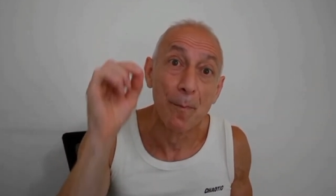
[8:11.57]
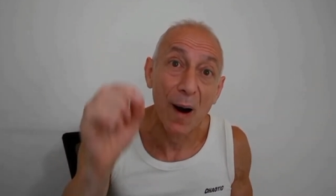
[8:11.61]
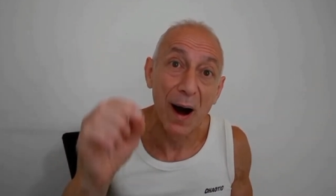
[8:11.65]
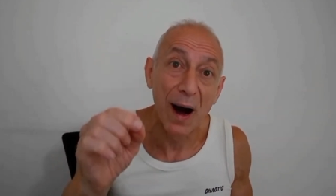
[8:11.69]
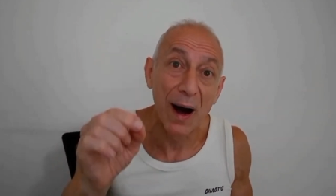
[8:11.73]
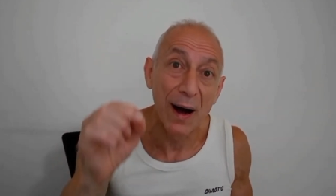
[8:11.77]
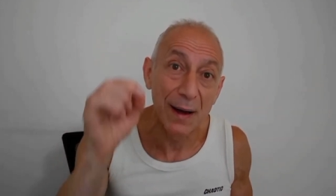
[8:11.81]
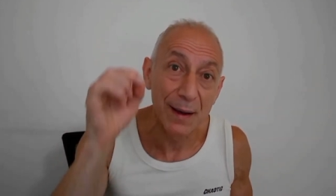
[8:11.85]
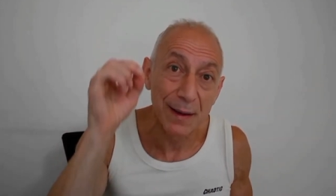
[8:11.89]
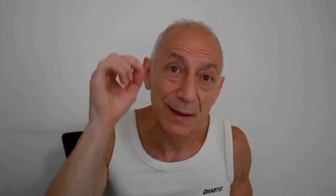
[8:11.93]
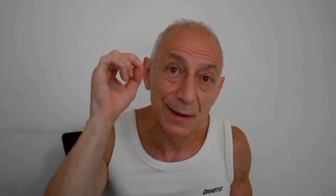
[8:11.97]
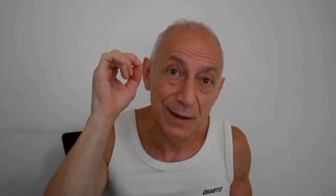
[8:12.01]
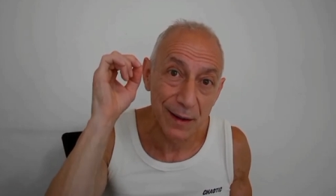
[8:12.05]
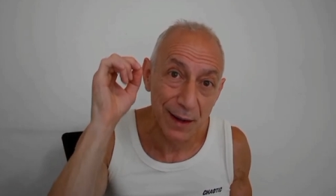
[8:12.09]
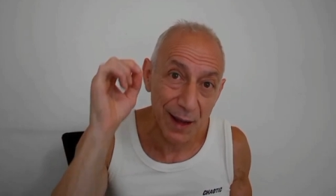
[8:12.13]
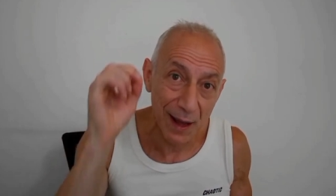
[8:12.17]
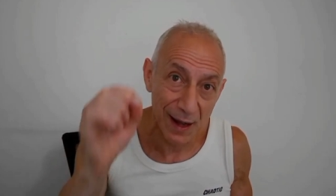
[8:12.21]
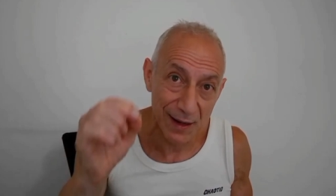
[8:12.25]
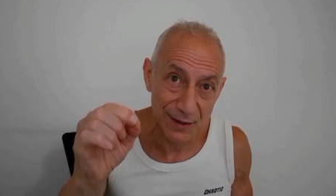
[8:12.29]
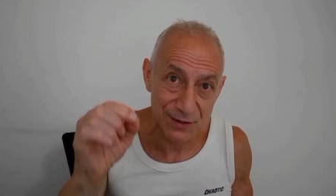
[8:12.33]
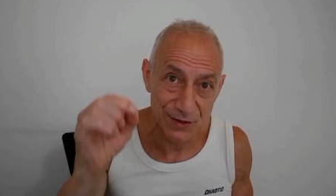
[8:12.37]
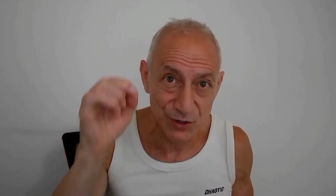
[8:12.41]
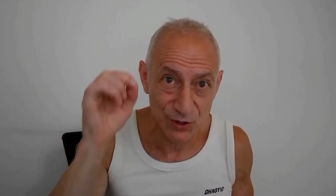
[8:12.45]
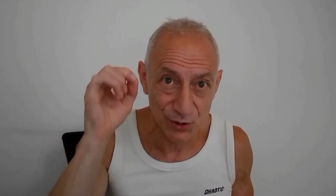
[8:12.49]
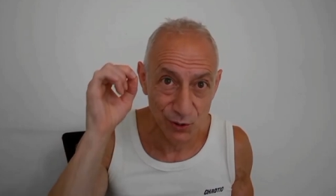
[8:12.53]

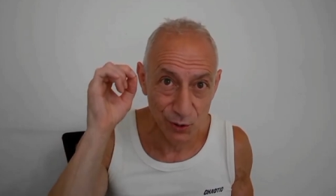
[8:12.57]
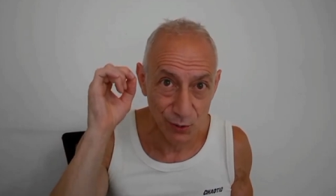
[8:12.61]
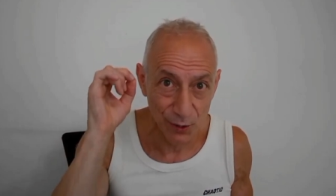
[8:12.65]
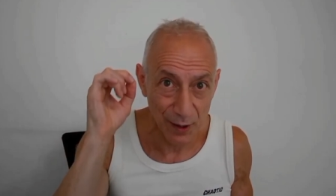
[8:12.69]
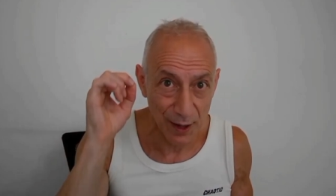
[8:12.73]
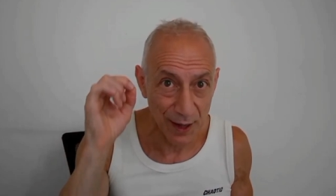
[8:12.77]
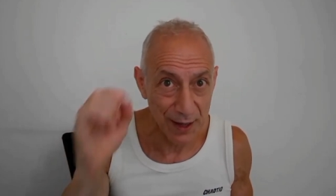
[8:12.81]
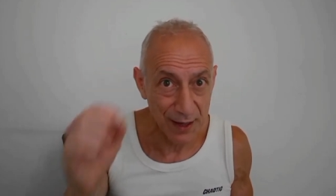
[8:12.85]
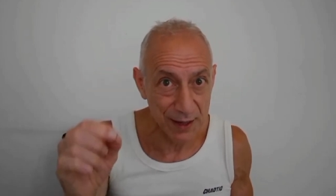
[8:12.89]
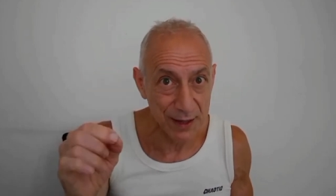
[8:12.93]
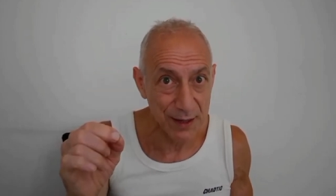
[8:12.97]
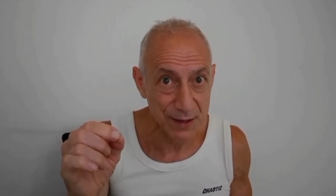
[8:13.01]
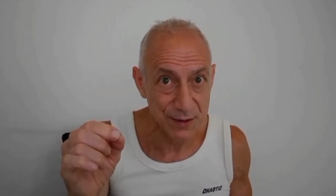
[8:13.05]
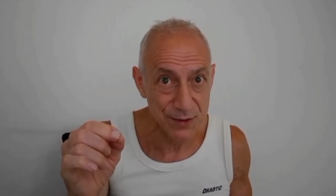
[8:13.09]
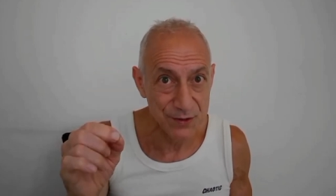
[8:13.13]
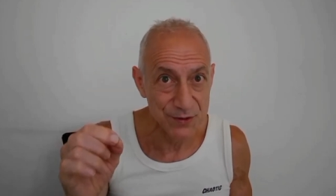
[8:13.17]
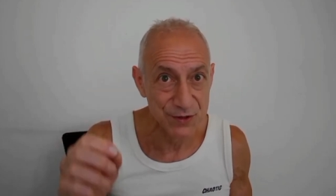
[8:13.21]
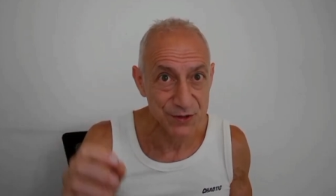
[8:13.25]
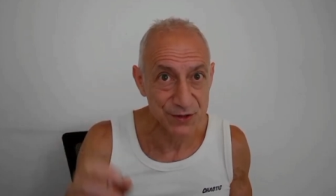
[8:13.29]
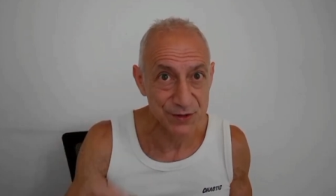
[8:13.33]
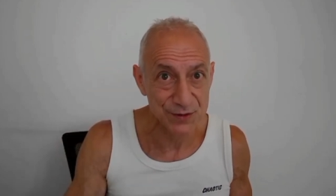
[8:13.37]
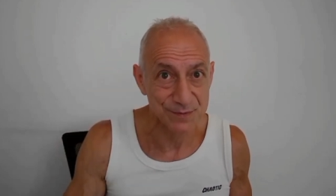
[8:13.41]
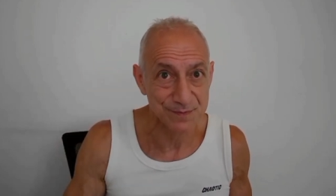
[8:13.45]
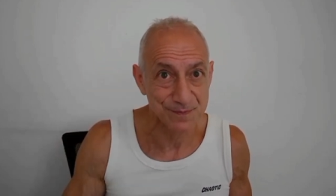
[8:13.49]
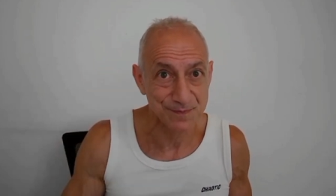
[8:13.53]
biological
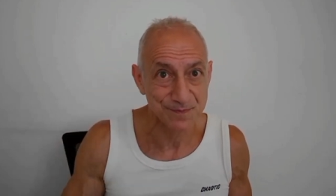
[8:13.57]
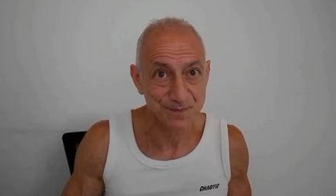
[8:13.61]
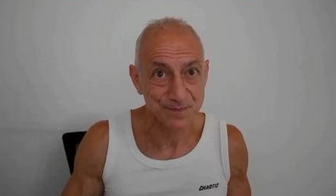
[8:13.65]
age.